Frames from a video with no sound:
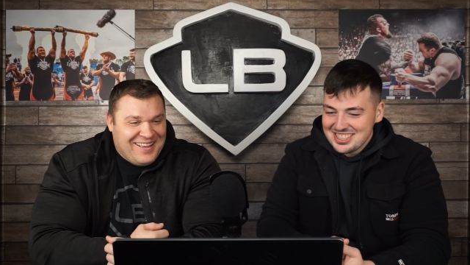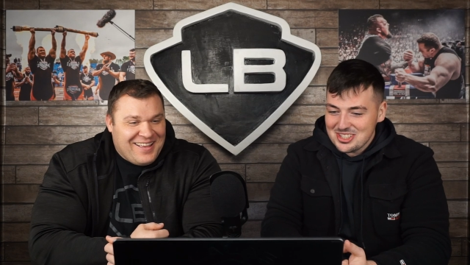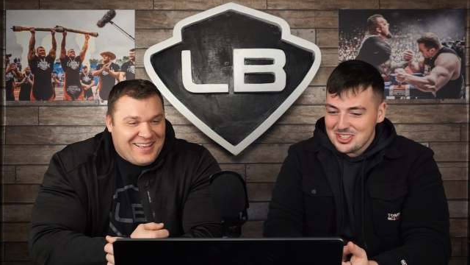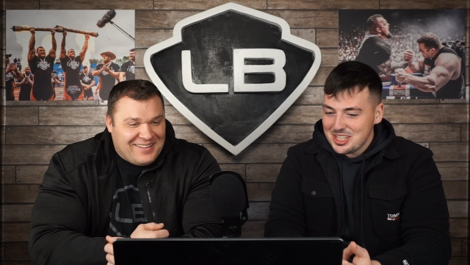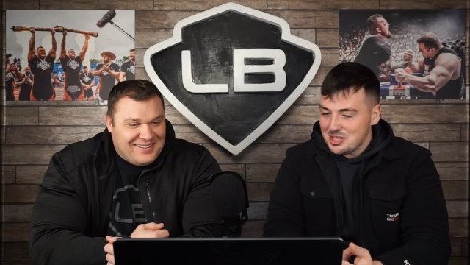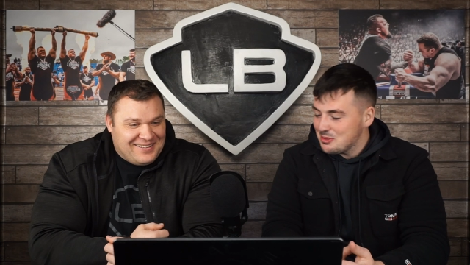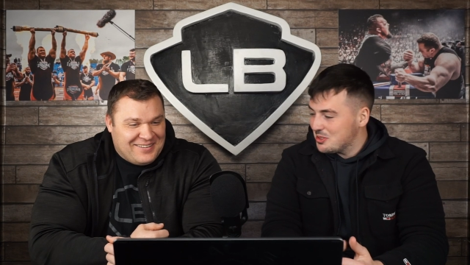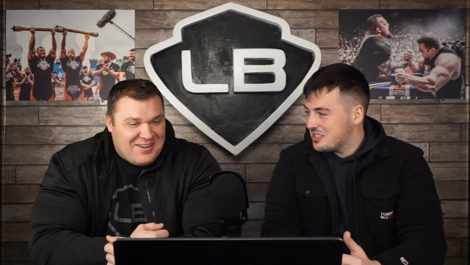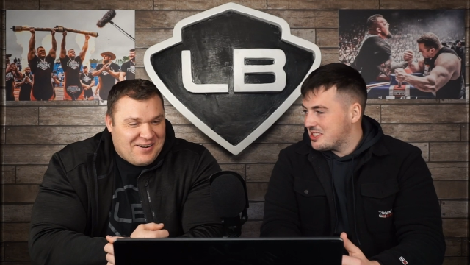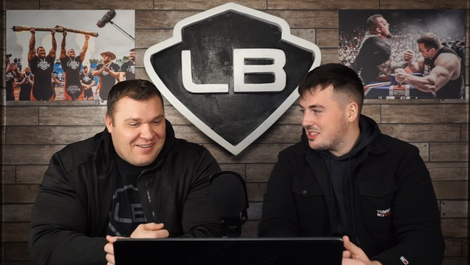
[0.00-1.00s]
Speaker 1: so he
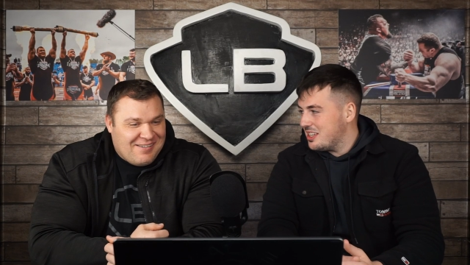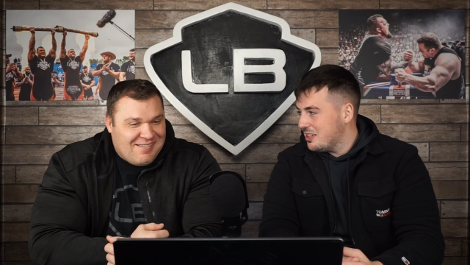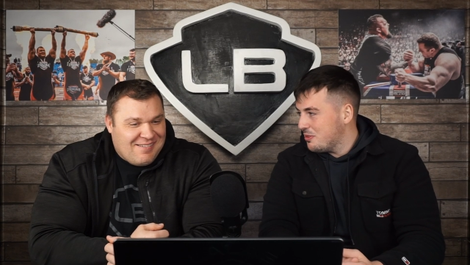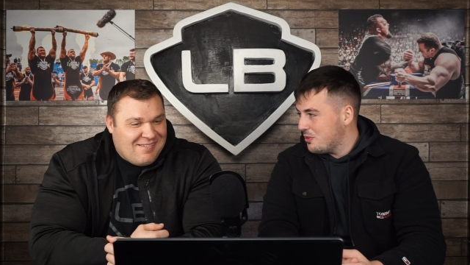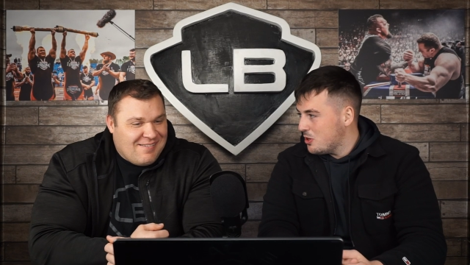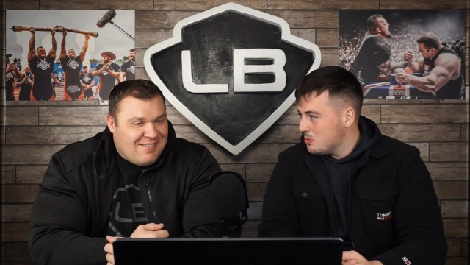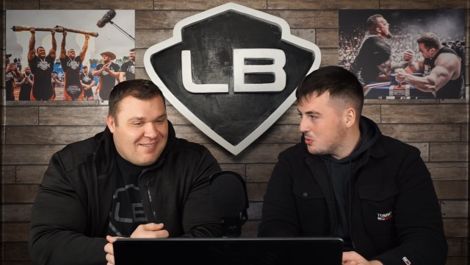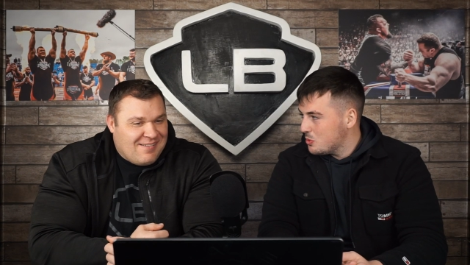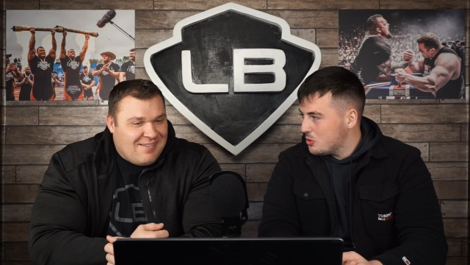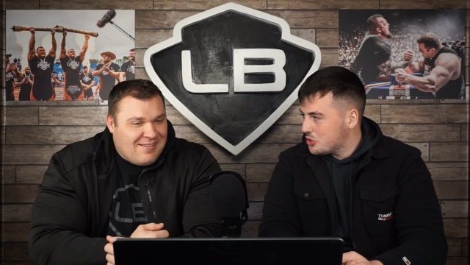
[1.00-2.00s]
was a former
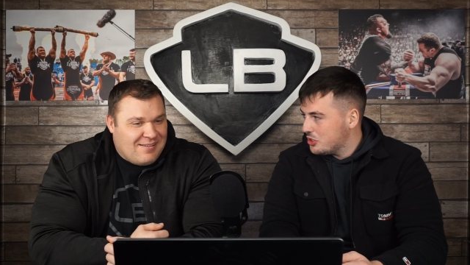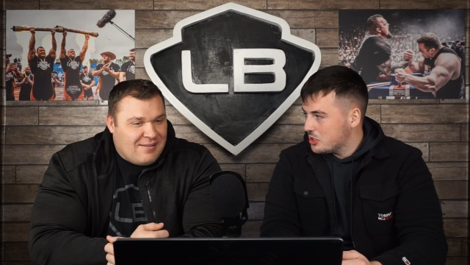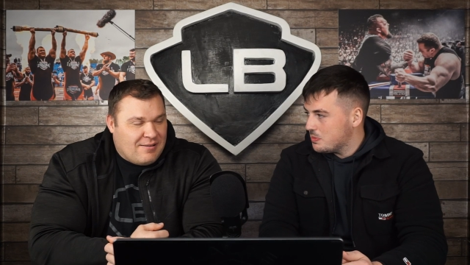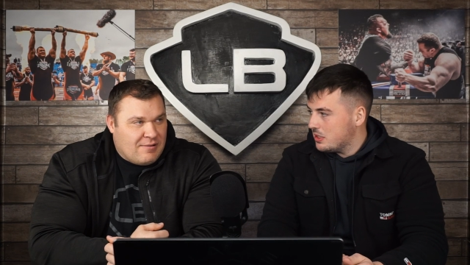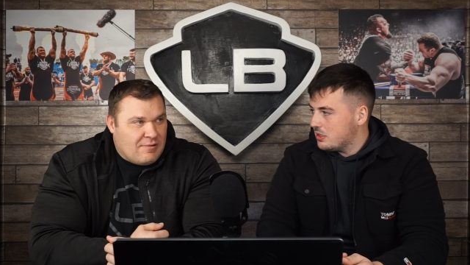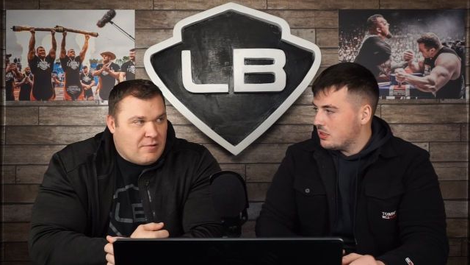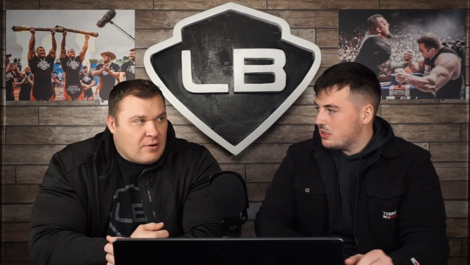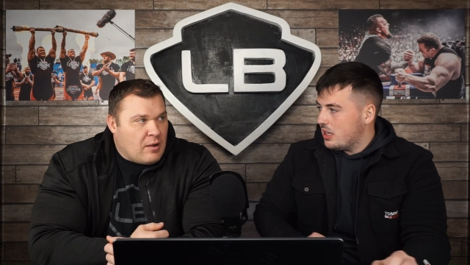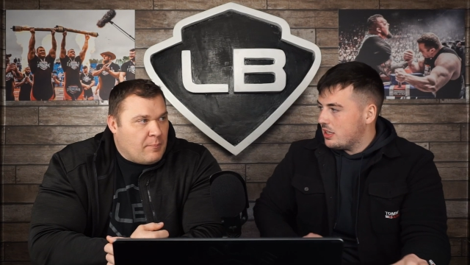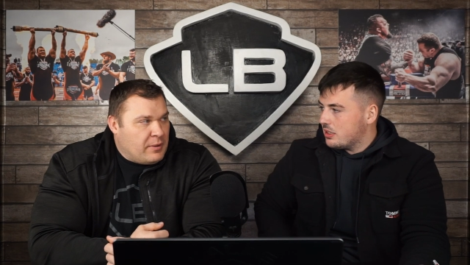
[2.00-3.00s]
world strongest man
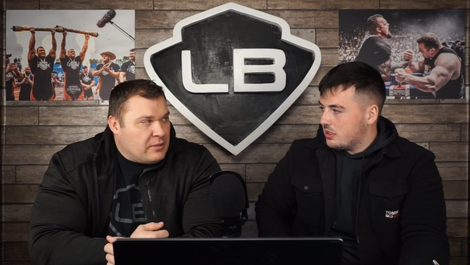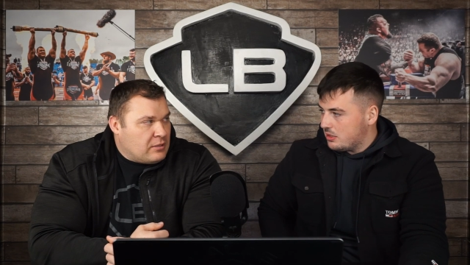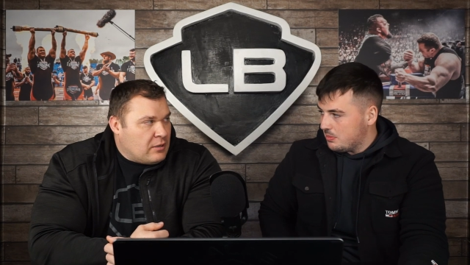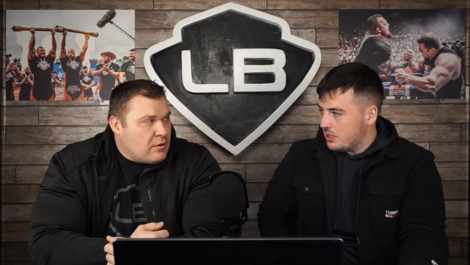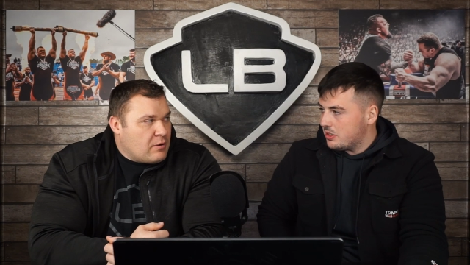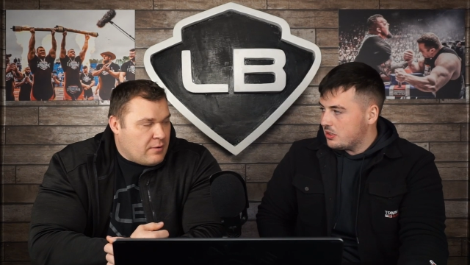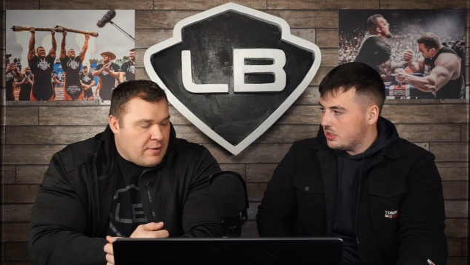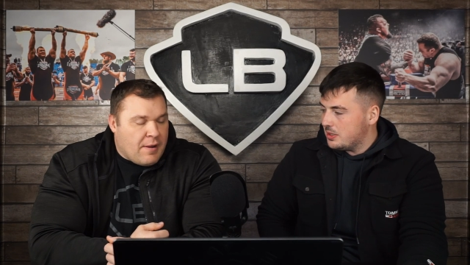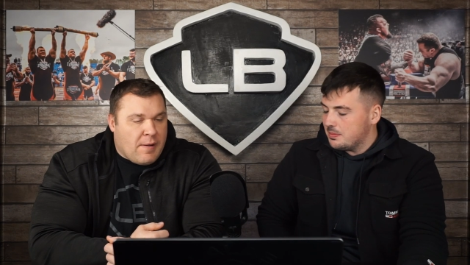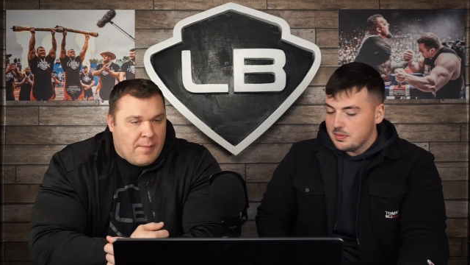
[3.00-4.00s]
competitor. competitor
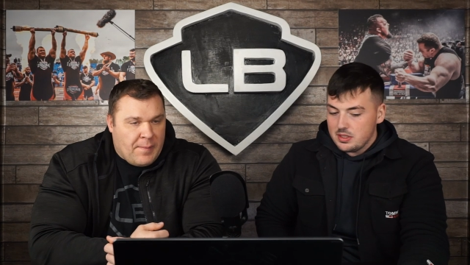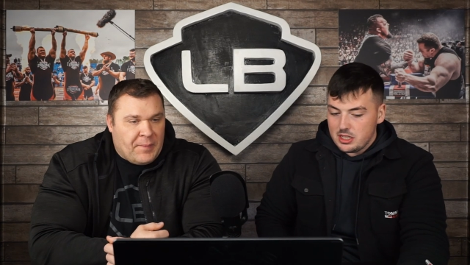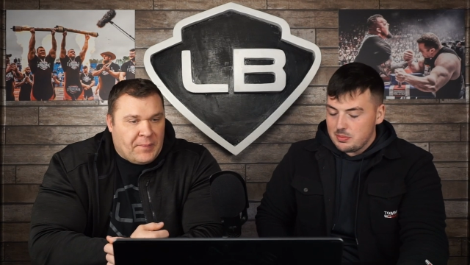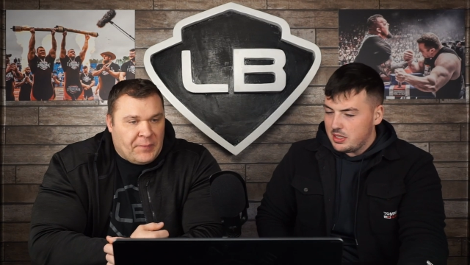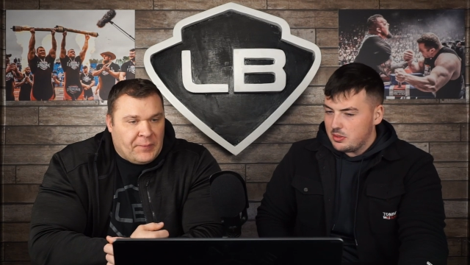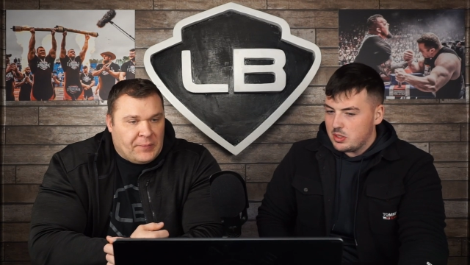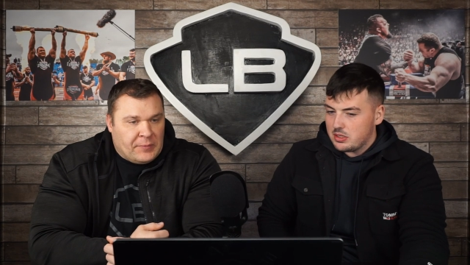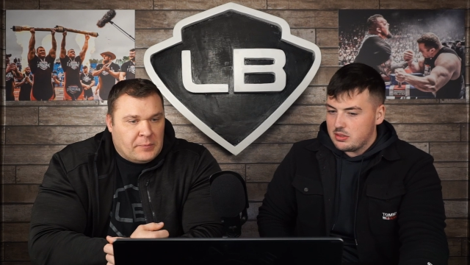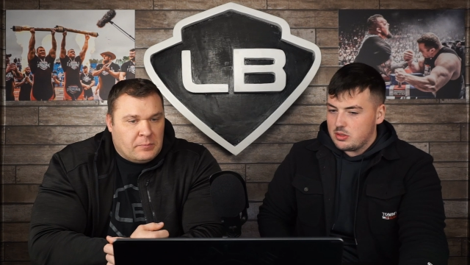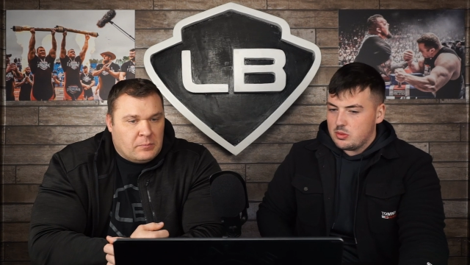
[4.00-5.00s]
yeah. yeah. He competed
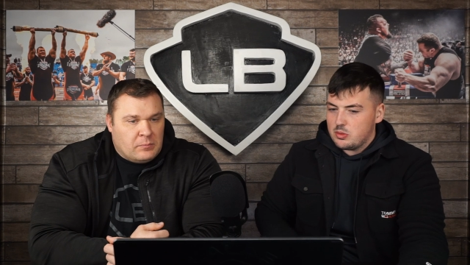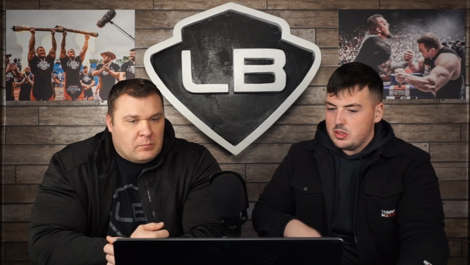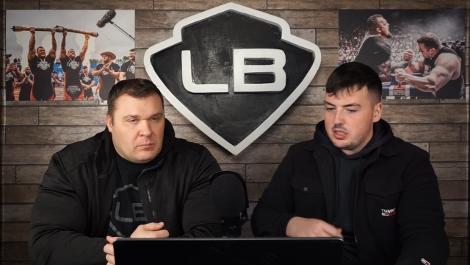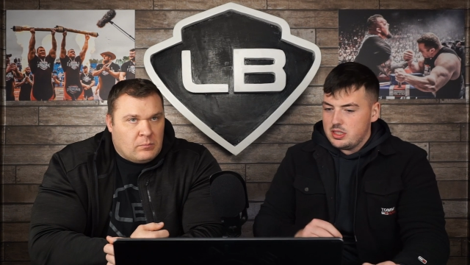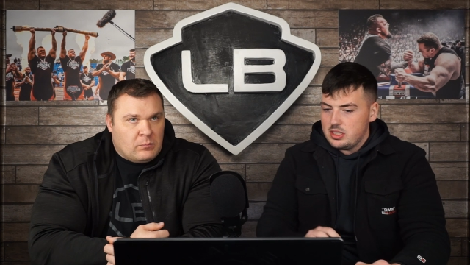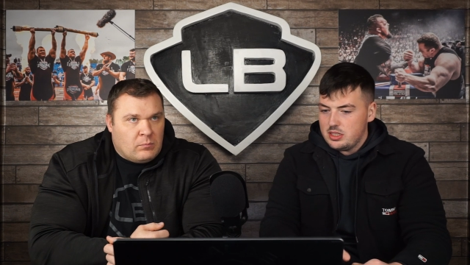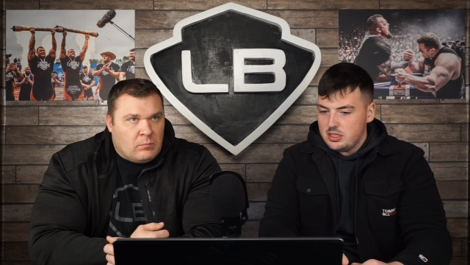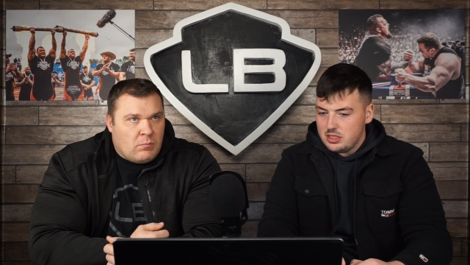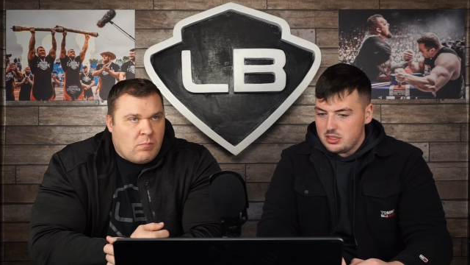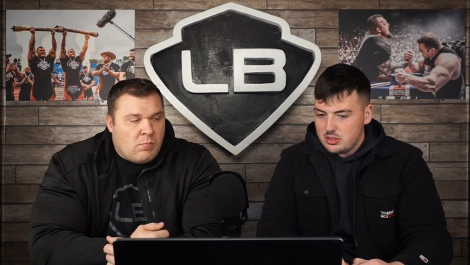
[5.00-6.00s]
what
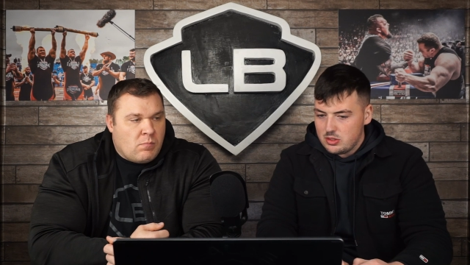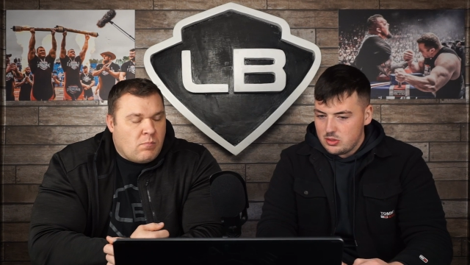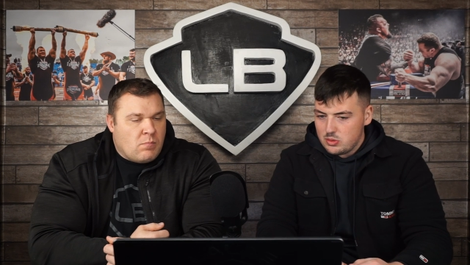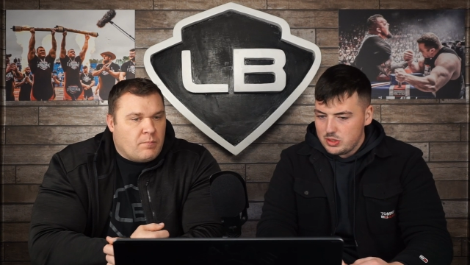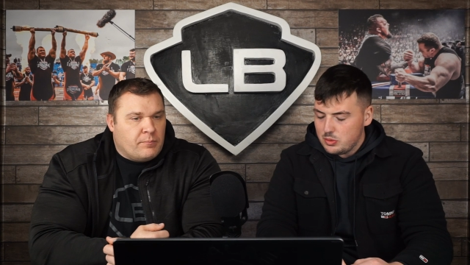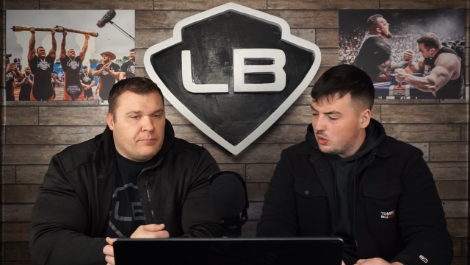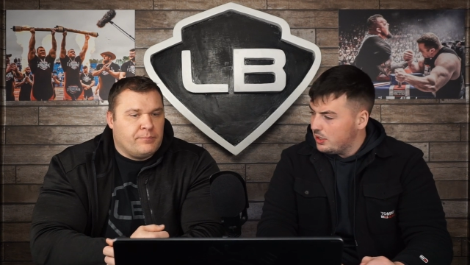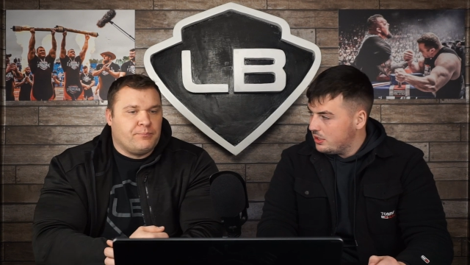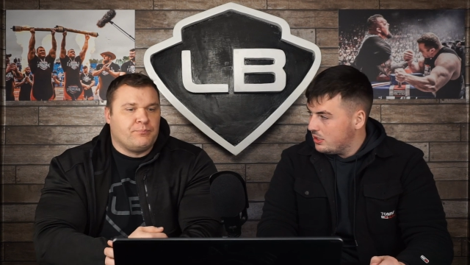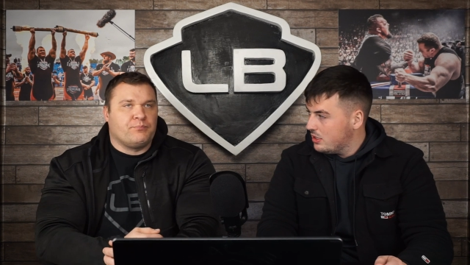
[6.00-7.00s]
2021